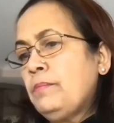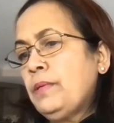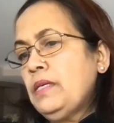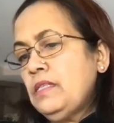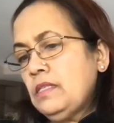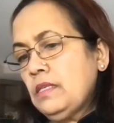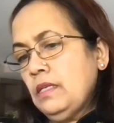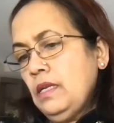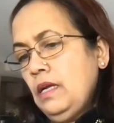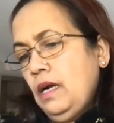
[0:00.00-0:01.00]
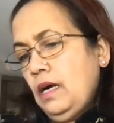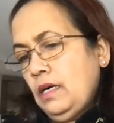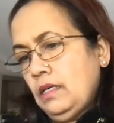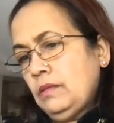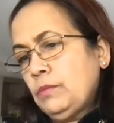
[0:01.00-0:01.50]
person
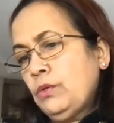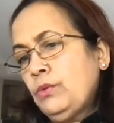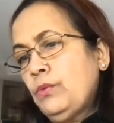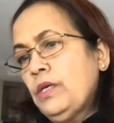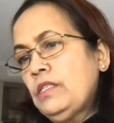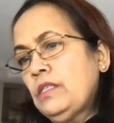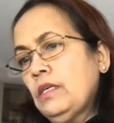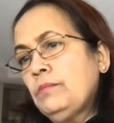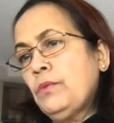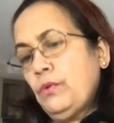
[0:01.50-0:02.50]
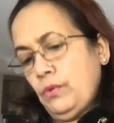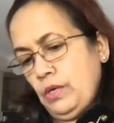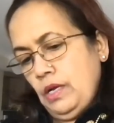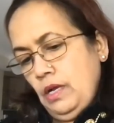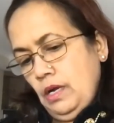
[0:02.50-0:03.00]
who was
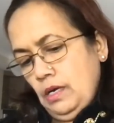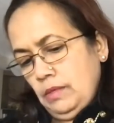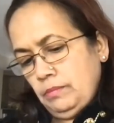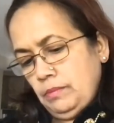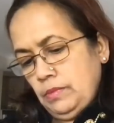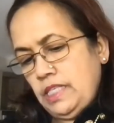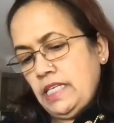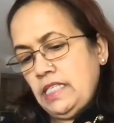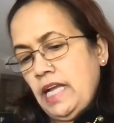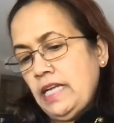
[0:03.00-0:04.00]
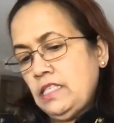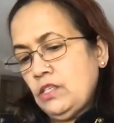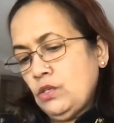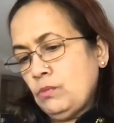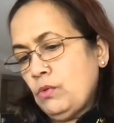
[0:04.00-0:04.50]
more dedicated to